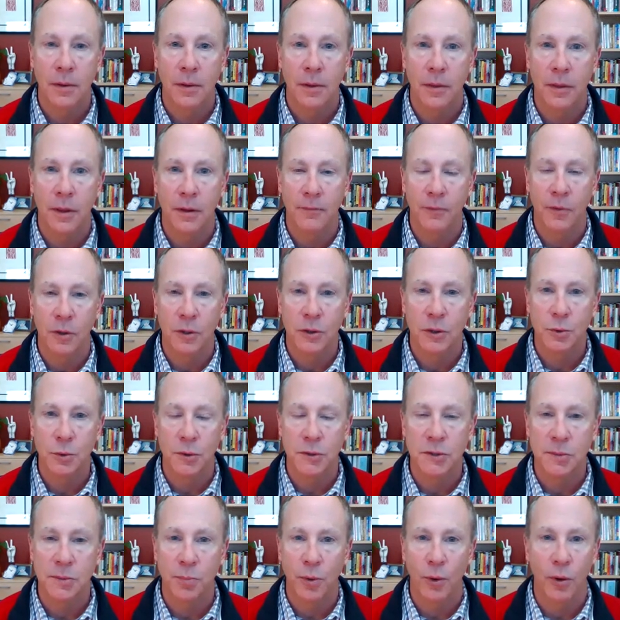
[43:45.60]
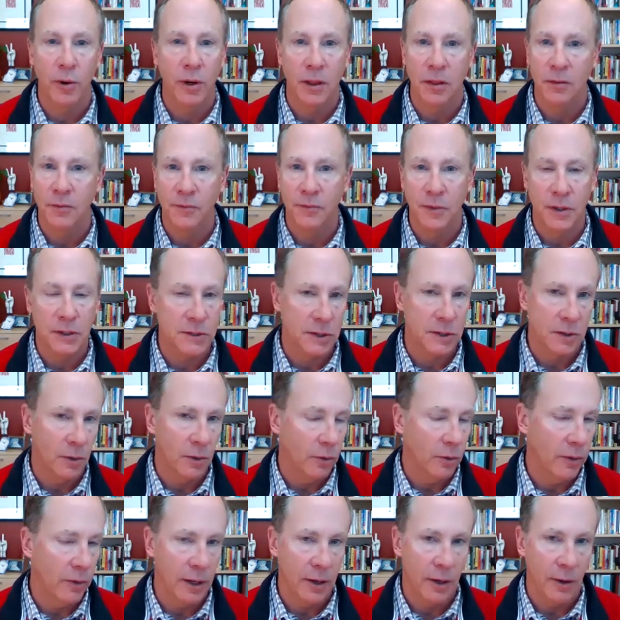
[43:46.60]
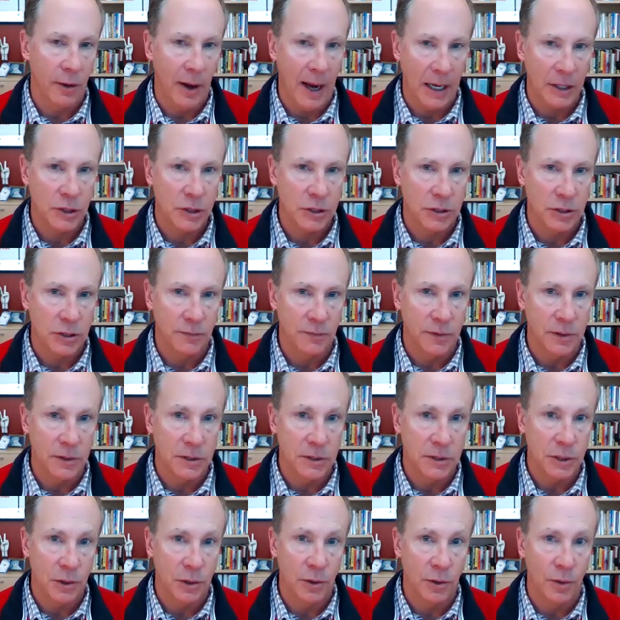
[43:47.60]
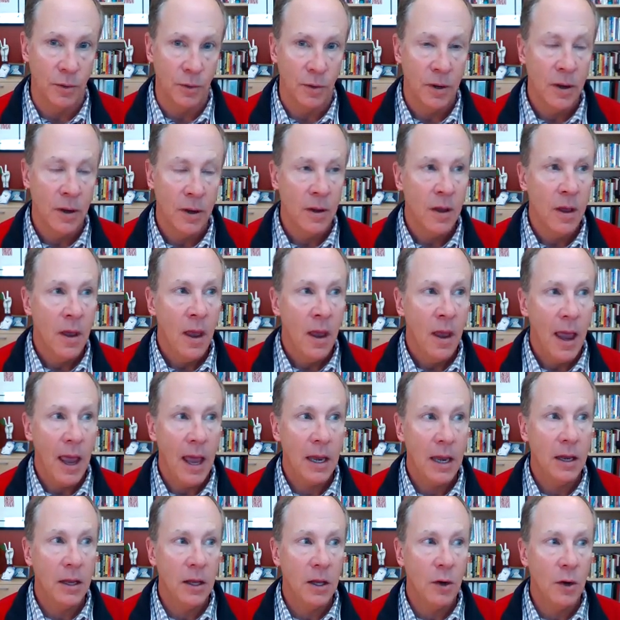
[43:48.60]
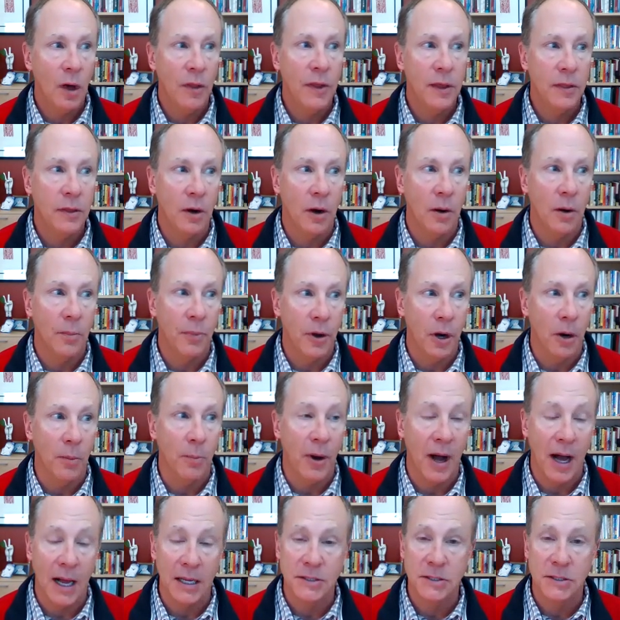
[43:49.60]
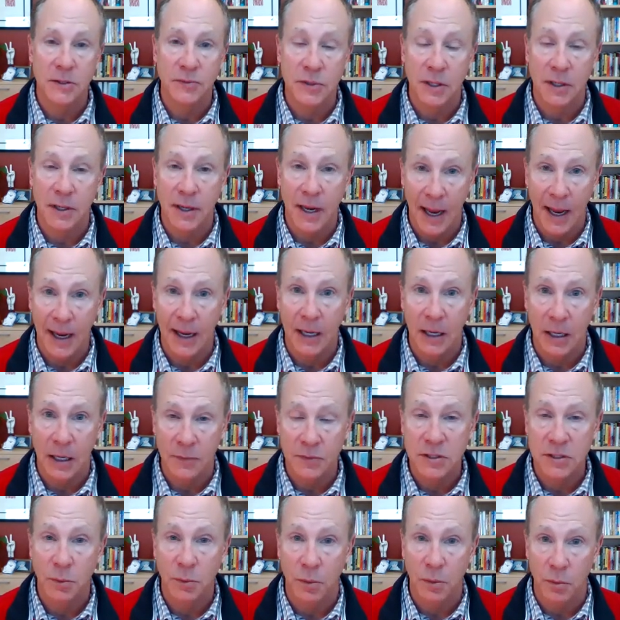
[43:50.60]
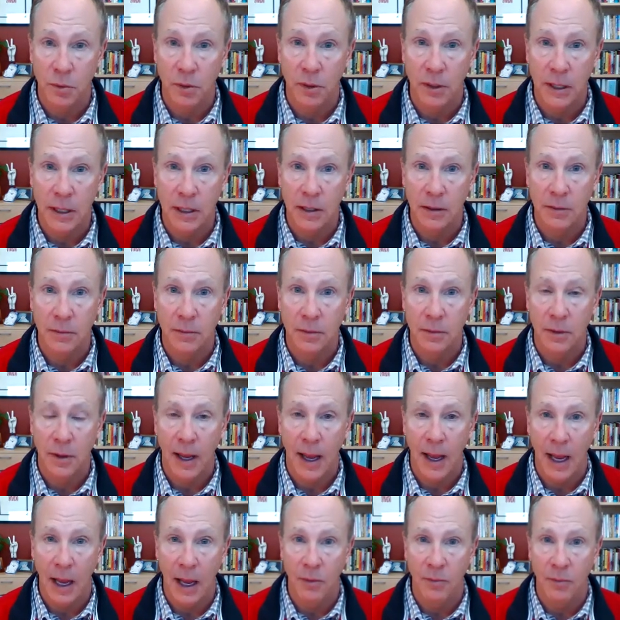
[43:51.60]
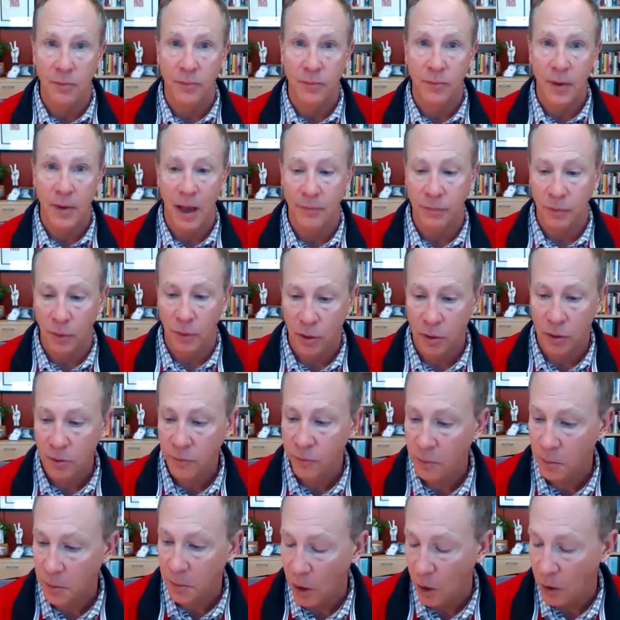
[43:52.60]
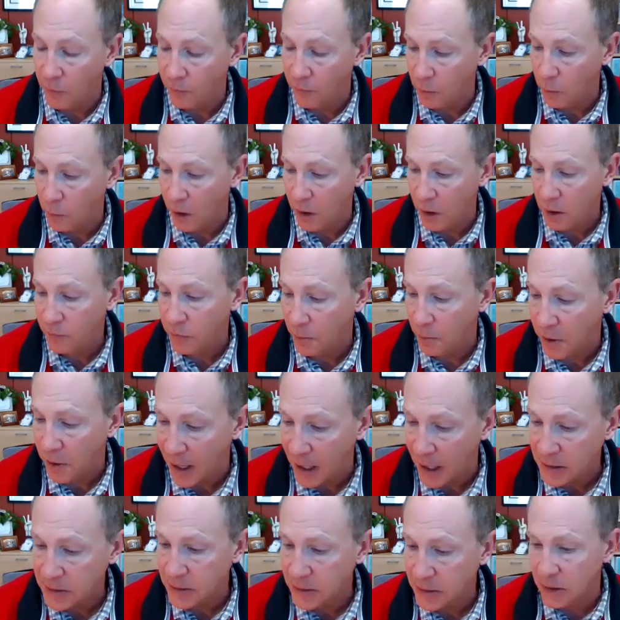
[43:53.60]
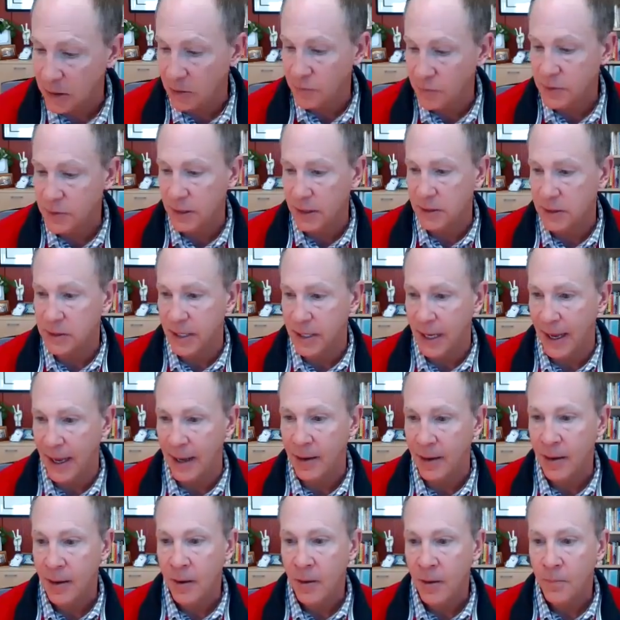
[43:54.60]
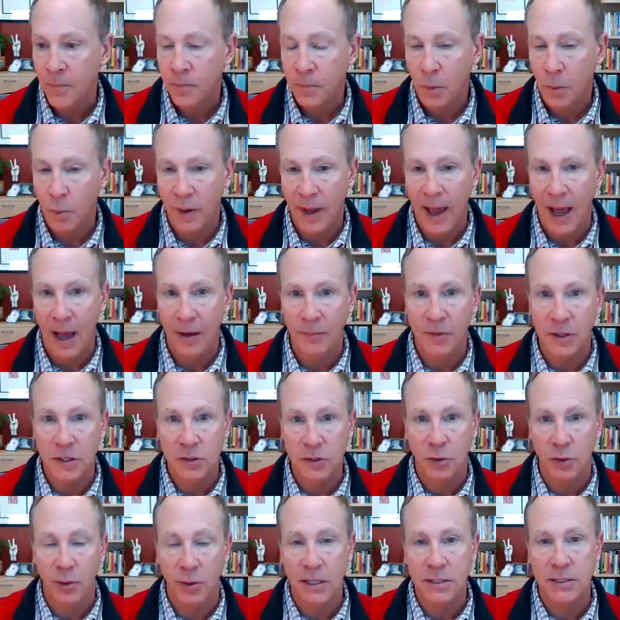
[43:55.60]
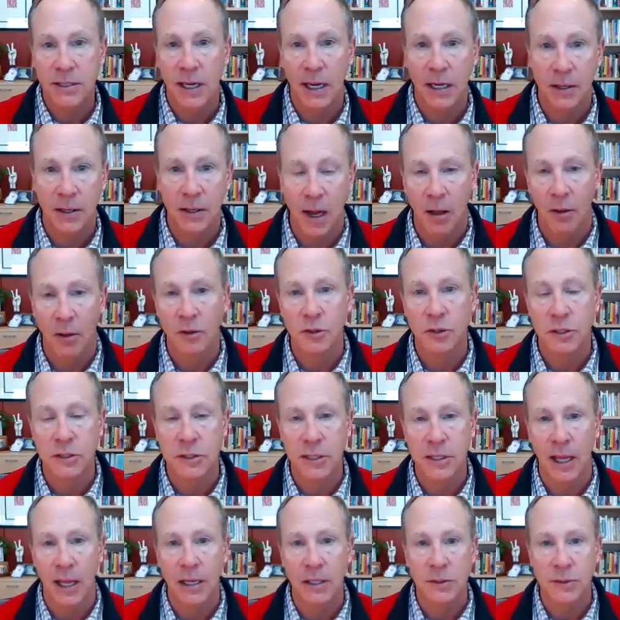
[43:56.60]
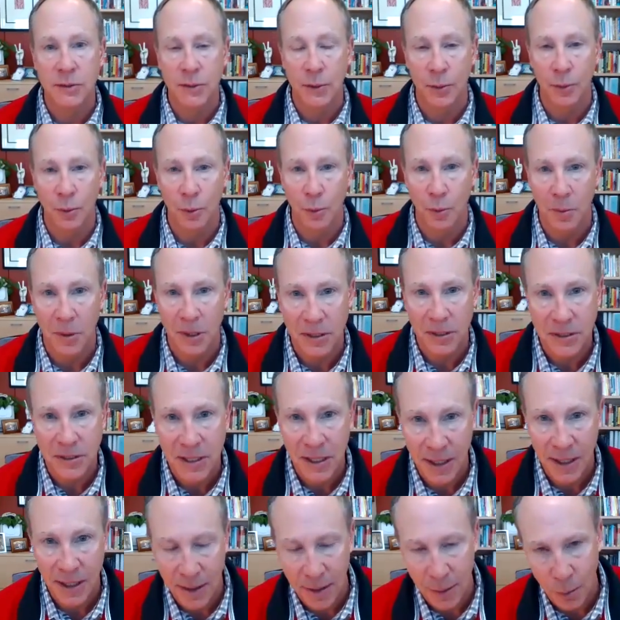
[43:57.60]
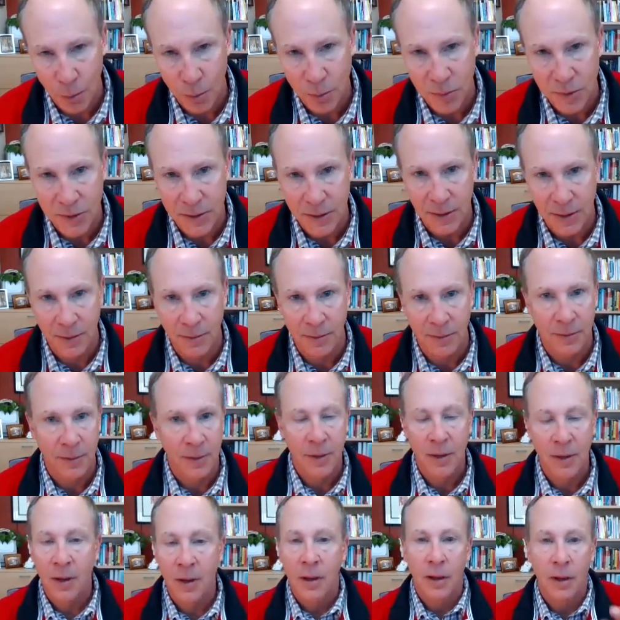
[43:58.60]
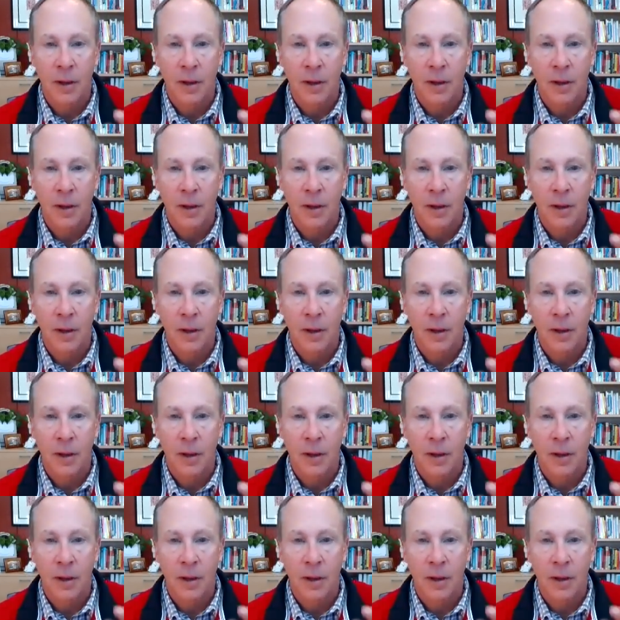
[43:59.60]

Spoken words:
the virtual supporting the physical, or the interaction of the two. And I think there are positives and negatives that we really have learned from COVID. One of the positives is that we have these great technologies like Zoom and Teams, and